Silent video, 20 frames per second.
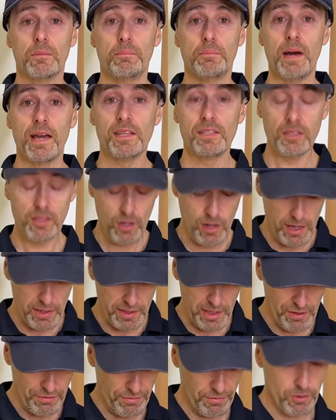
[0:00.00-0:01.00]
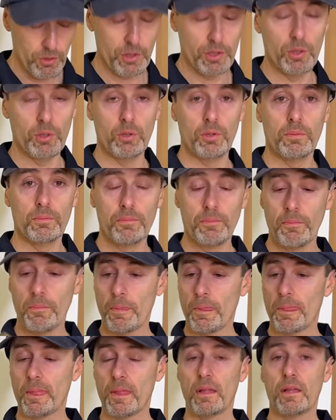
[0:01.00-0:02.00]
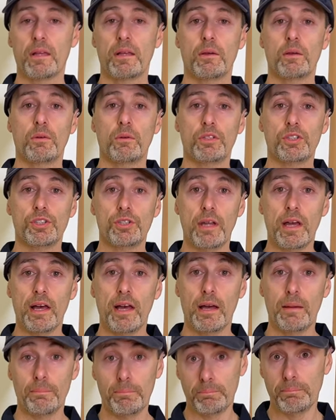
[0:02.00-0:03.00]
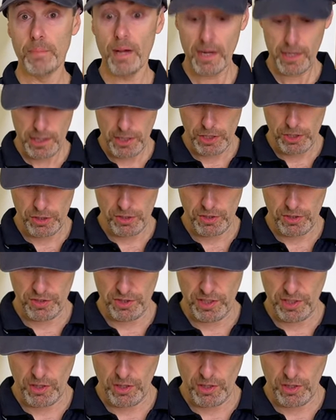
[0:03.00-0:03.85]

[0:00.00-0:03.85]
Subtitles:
baseline there for your butt hinge to sit